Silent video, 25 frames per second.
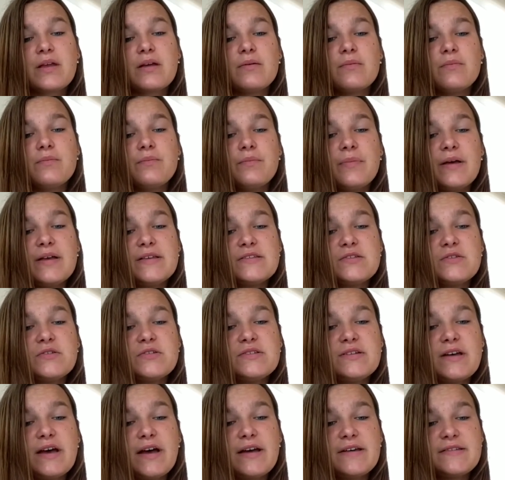
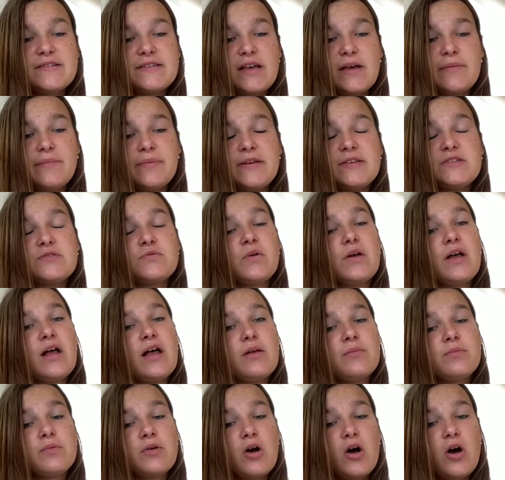Benzodiazepines will
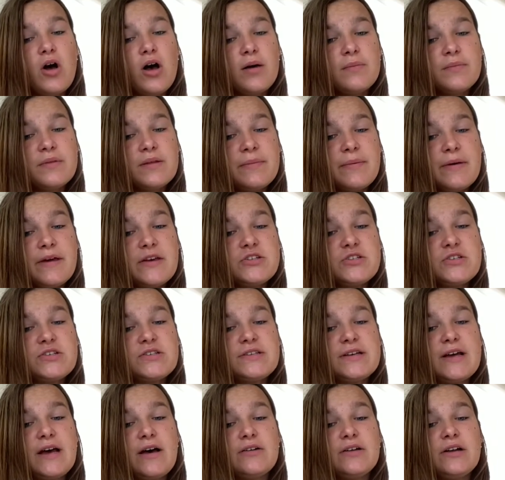help calm the patient
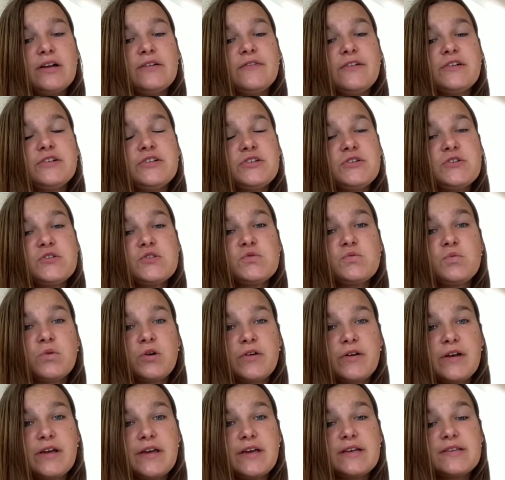down and reduce
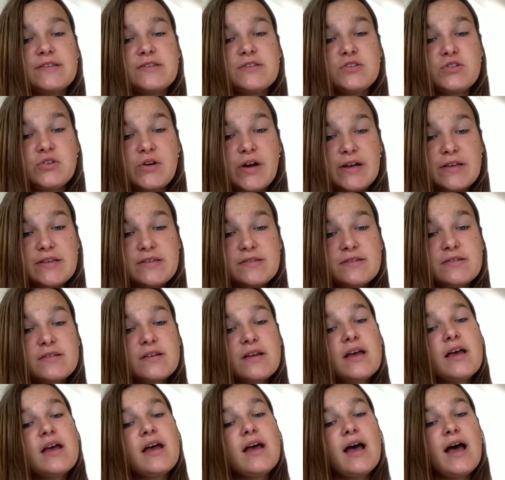worry and stress.
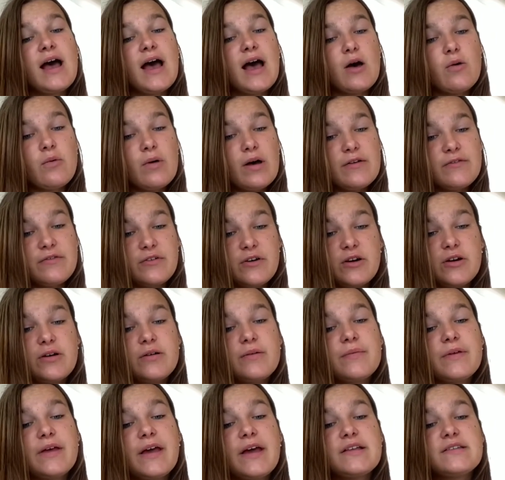However,
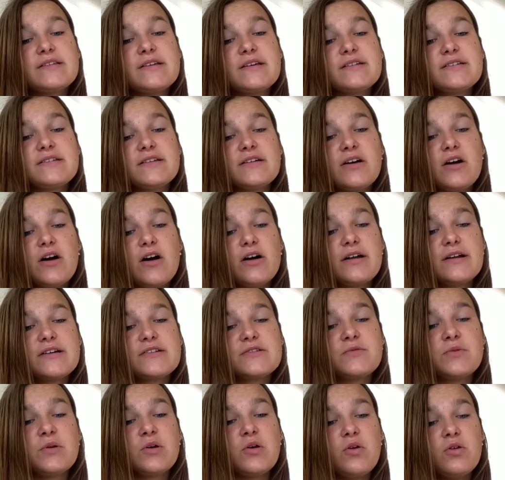antipsychotics
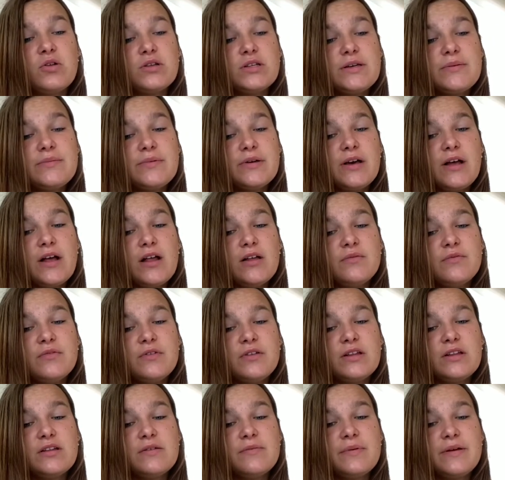will only be helpful
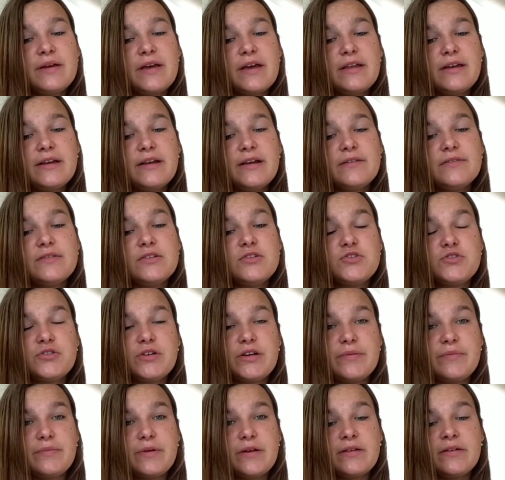in the beginning of the
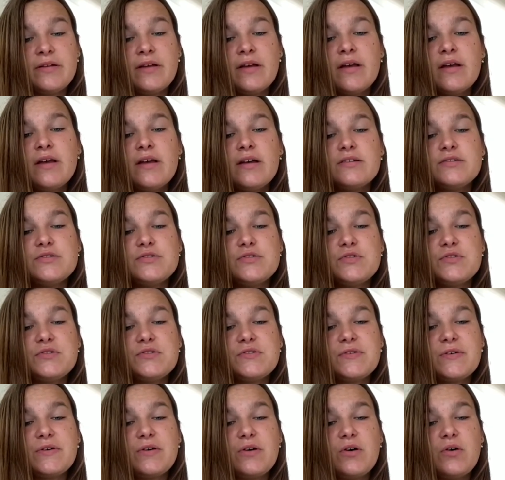treatment due
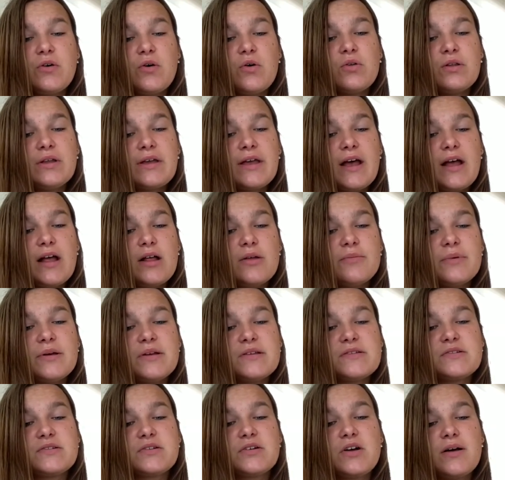to only helping
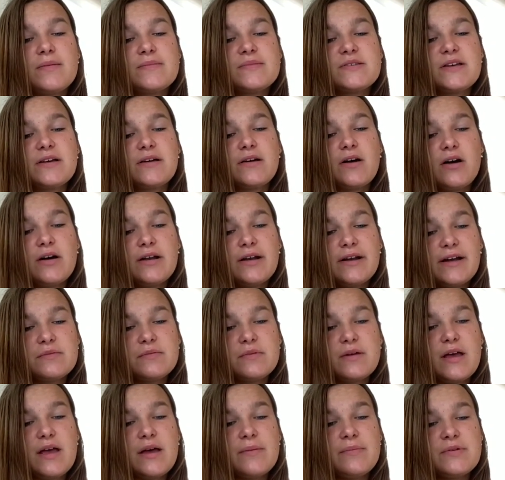to calm psychotic
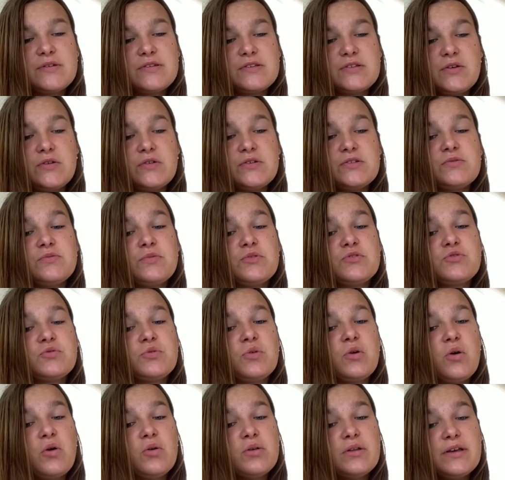episodes, which
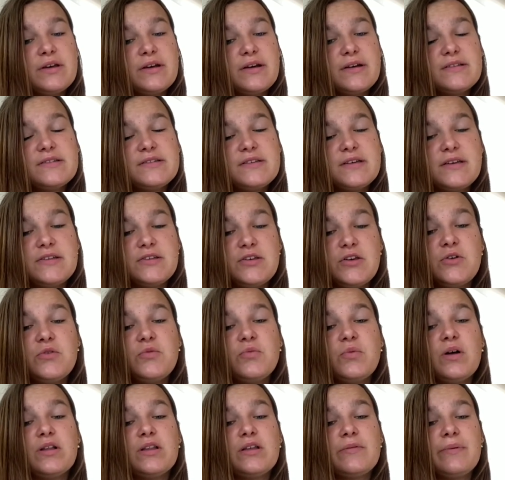will only continue
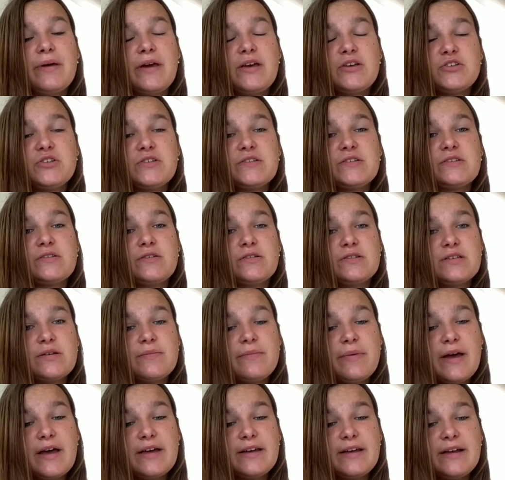while the patient is still
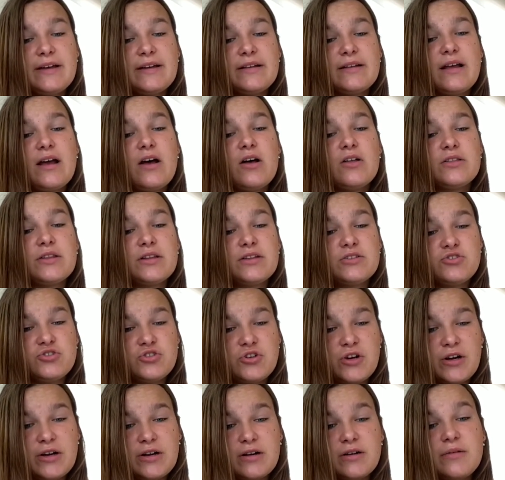dependent on the
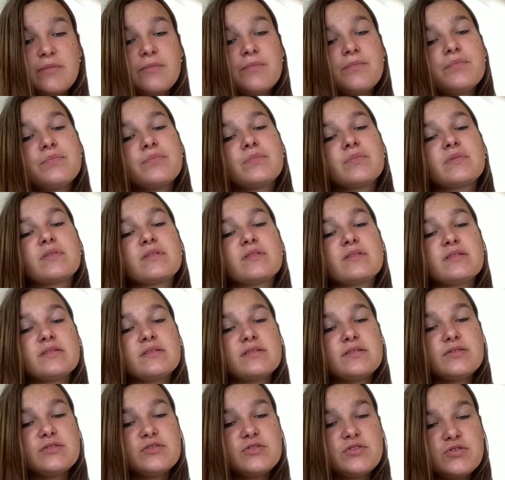drug.
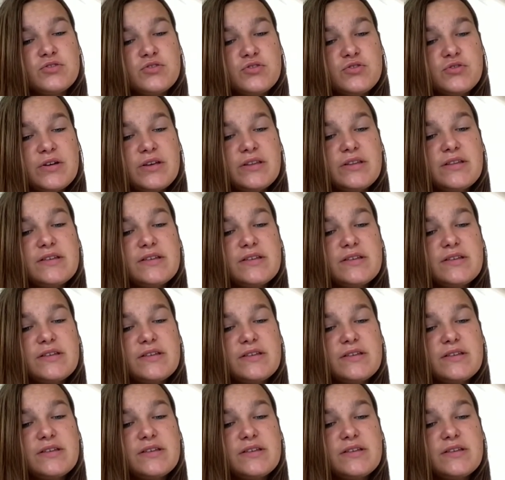To treat the